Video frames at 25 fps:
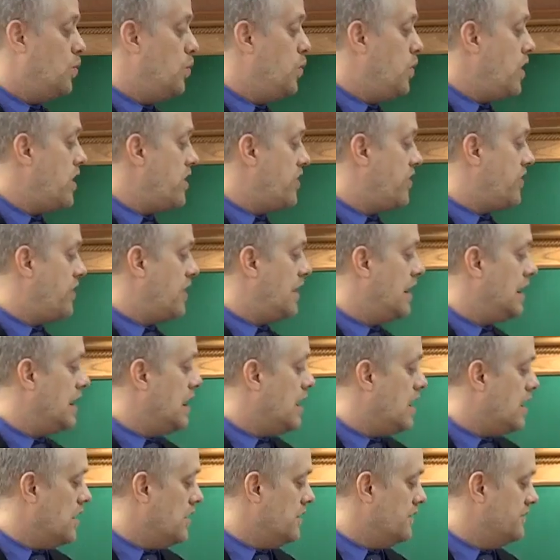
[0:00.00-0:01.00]
with
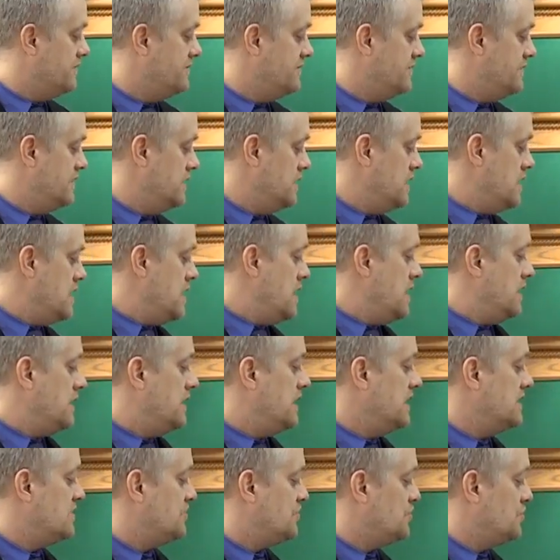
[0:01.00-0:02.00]
love.
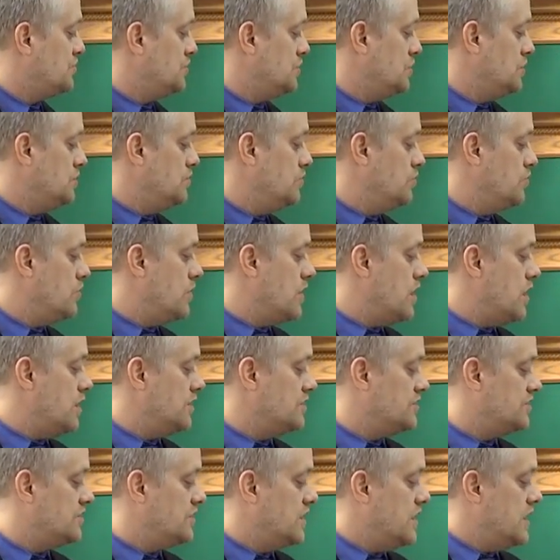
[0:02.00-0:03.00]
This room
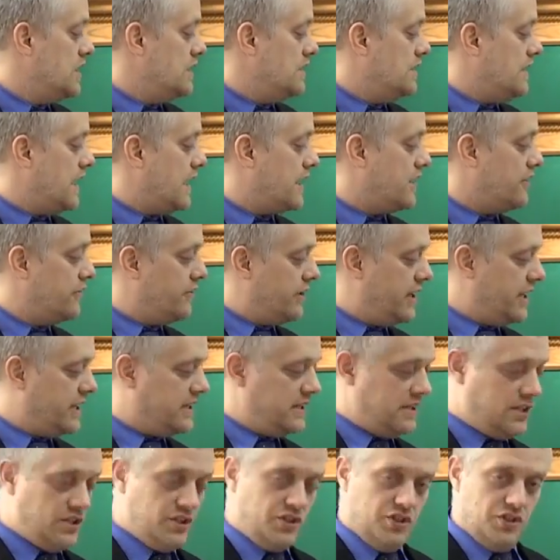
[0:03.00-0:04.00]
was
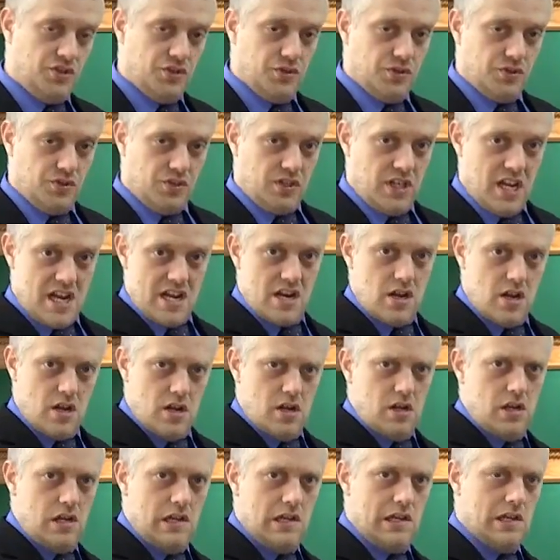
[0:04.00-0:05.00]
decorated using
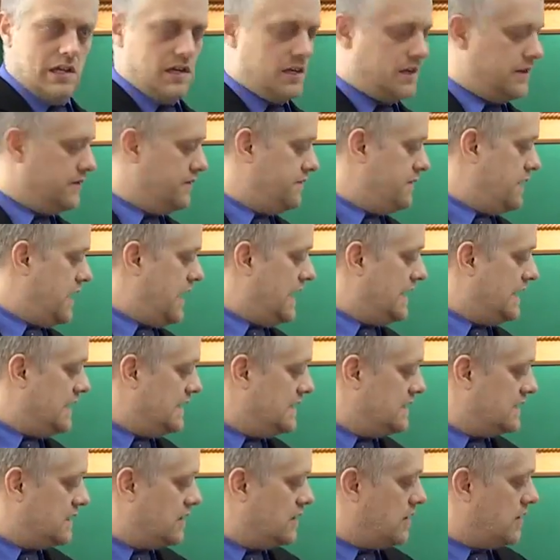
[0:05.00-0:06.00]
love. It
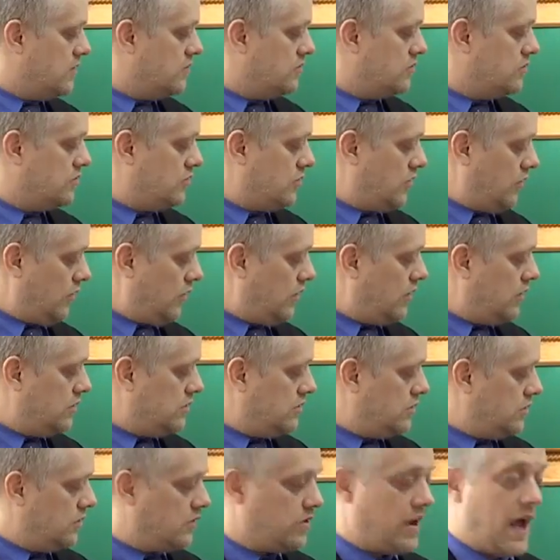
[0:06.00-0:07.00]

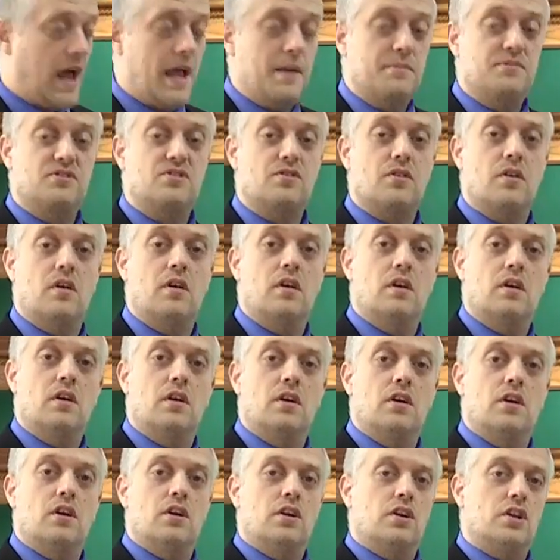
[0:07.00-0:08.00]
describes
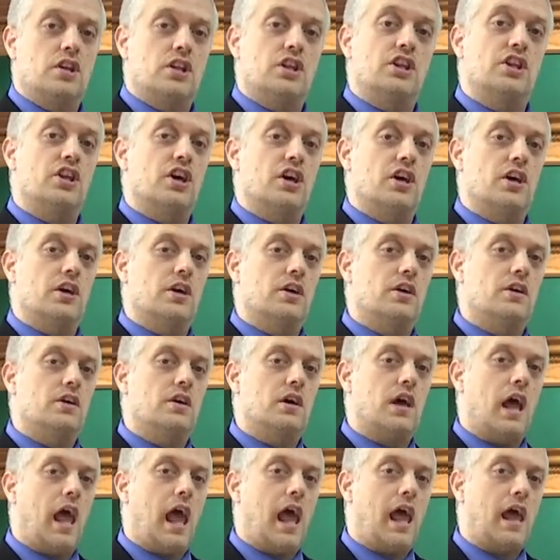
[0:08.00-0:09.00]
the
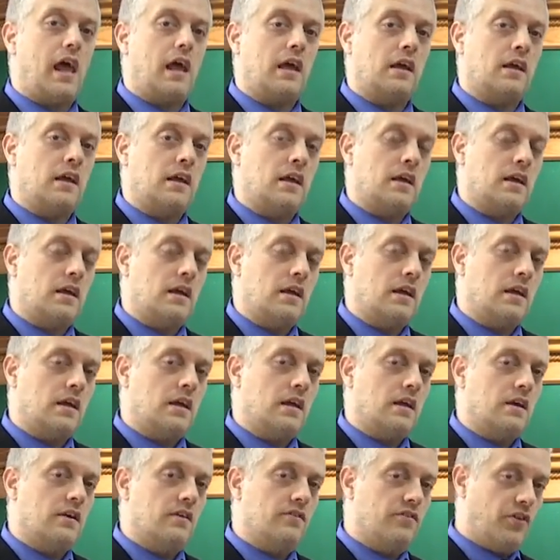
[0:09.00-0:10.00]

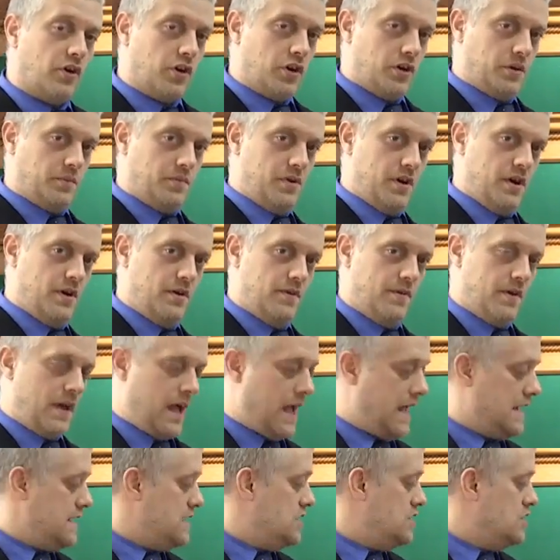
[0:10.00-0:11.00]
verb
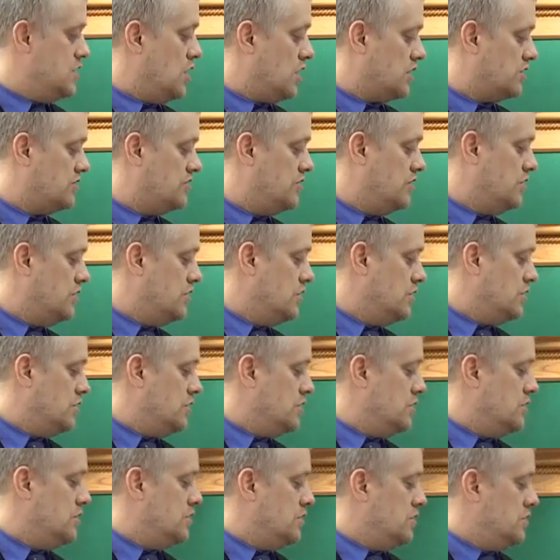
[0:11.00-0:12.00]
and not
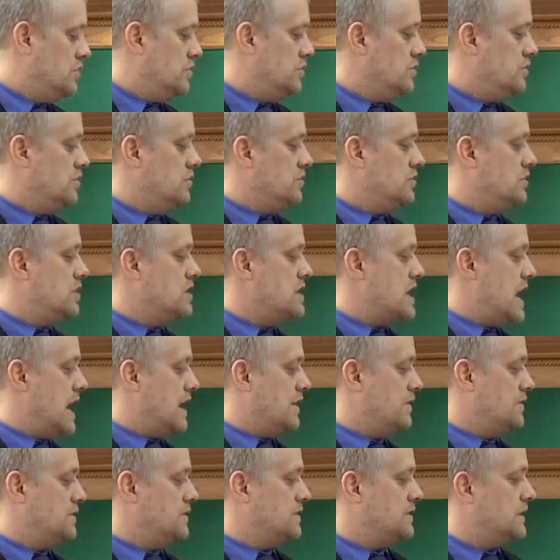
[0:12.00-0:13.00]
the
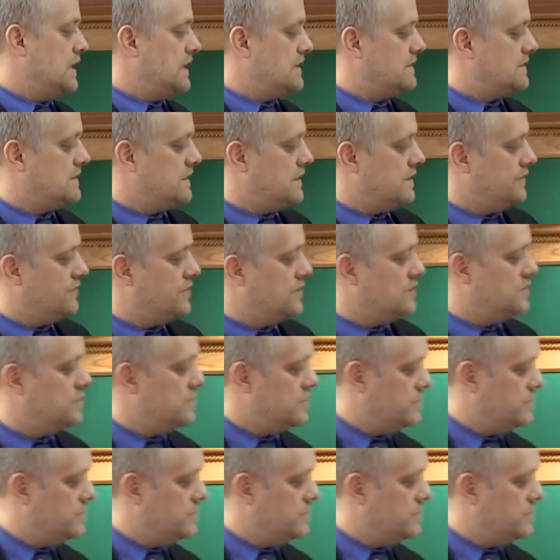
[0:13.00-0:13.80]
noun. That's the difference